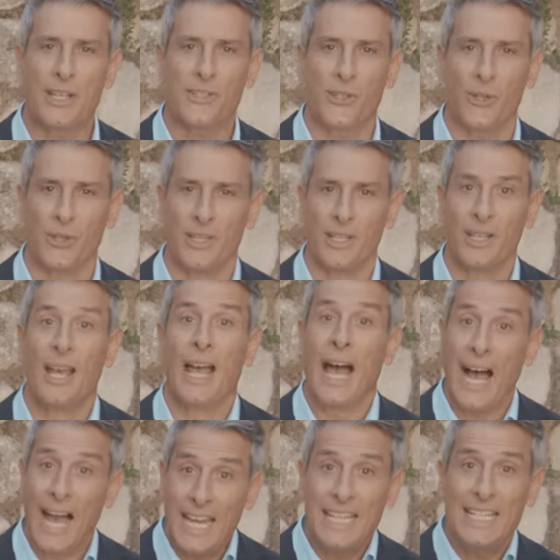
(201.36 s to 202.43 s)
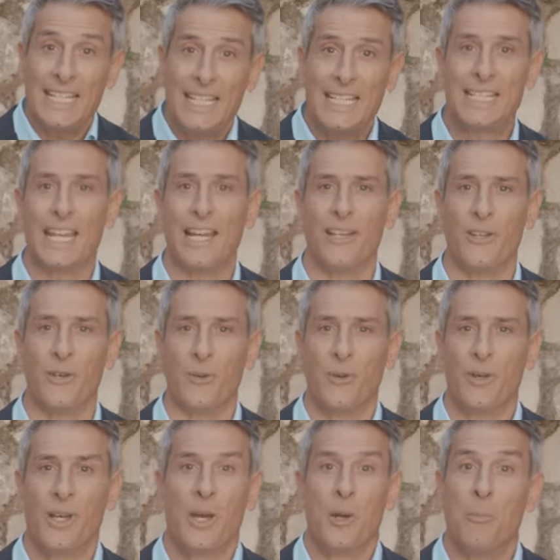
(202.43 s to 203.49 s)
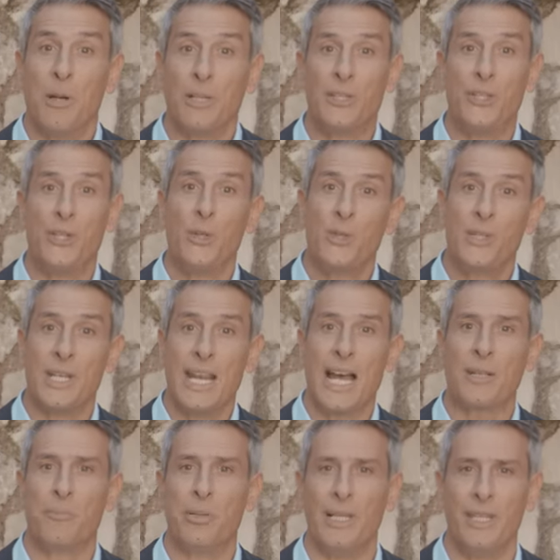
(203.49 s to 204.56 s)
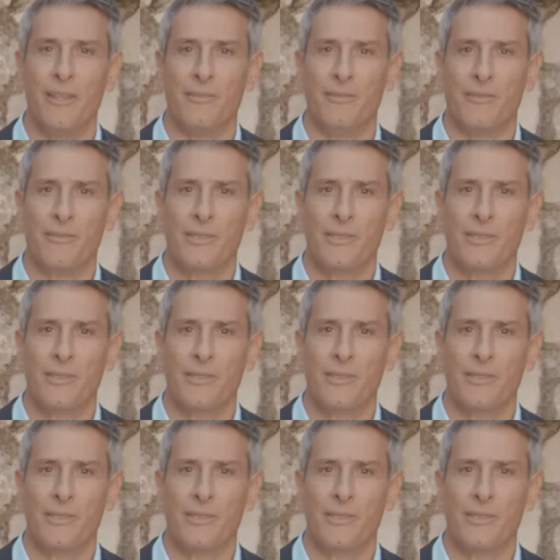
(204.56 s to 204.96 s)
answered, I did tell you but you do not believe.